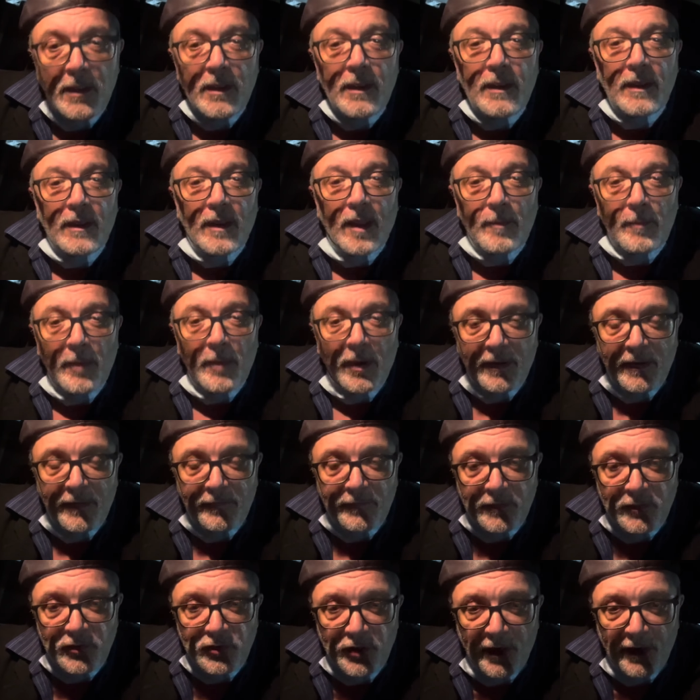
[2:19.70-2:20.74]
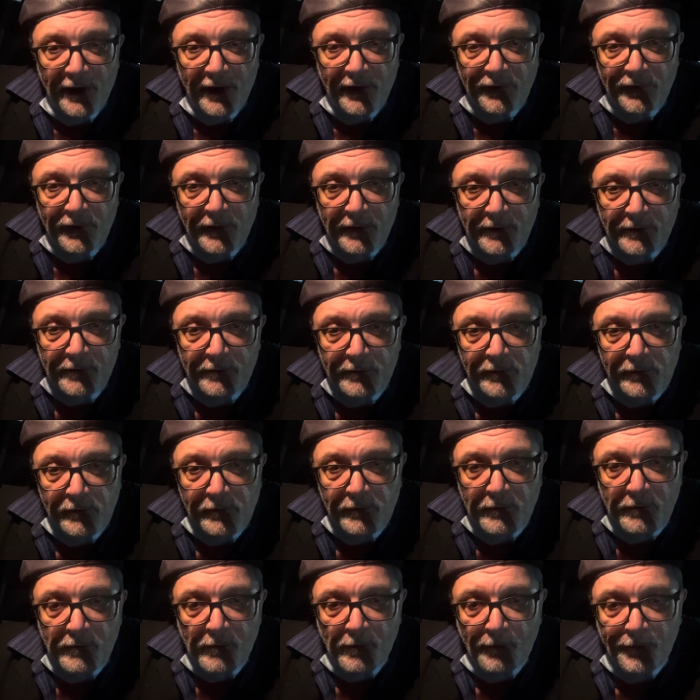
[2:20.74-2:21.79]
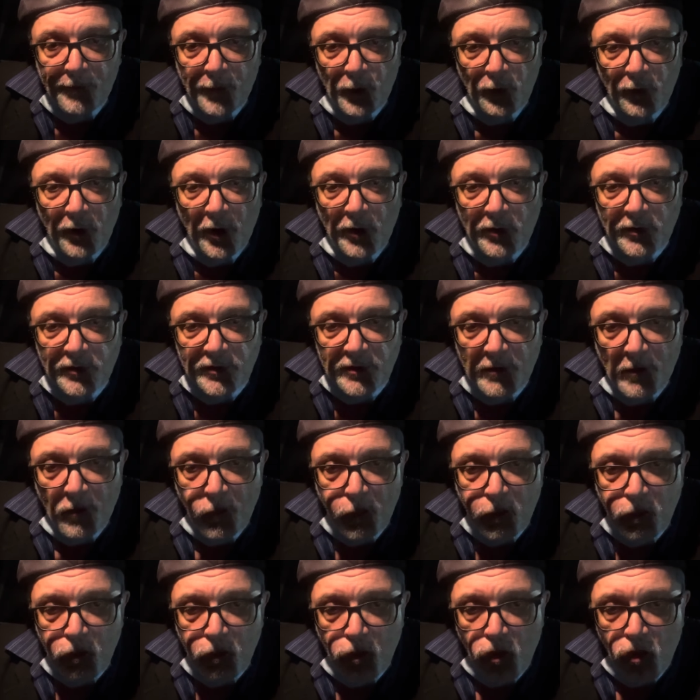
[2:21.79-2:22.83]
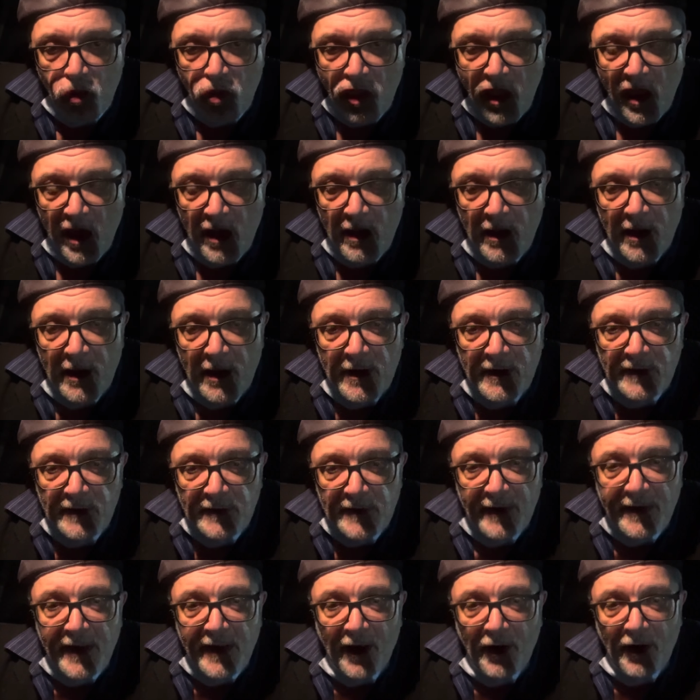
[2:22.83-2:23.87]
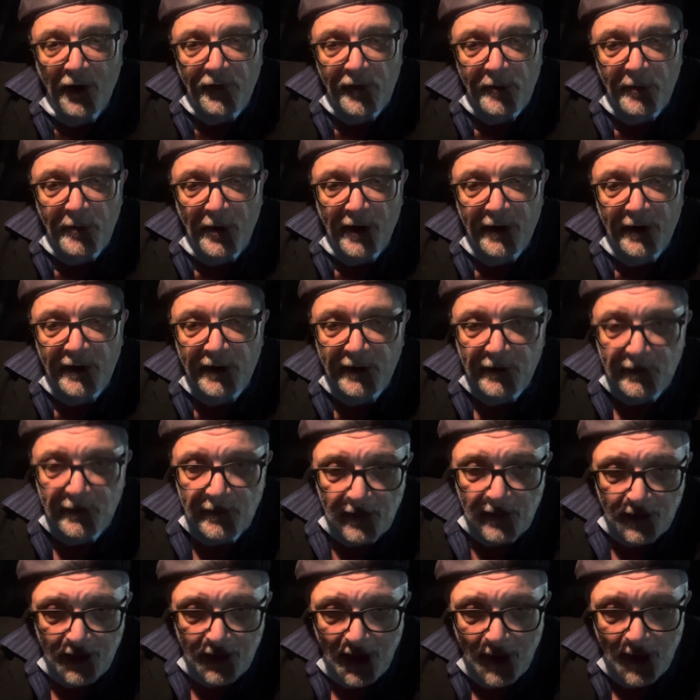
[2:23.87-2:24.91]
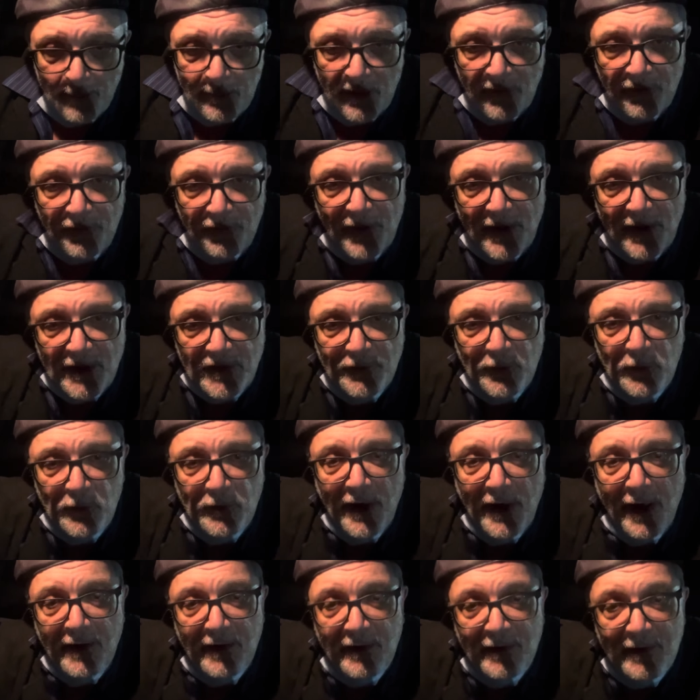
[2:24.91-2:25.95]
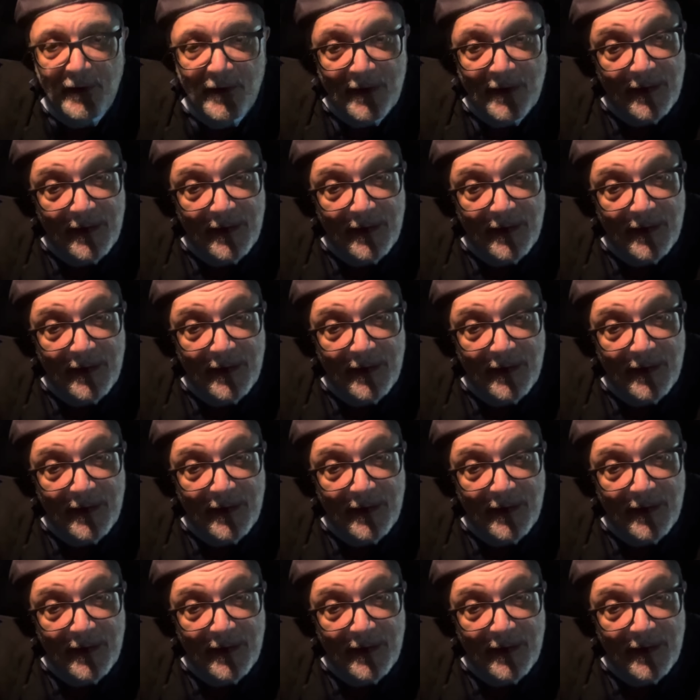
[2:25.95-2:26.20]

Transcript: And I might even shave. Who knows? Take care, everybody, and happy fast food dining.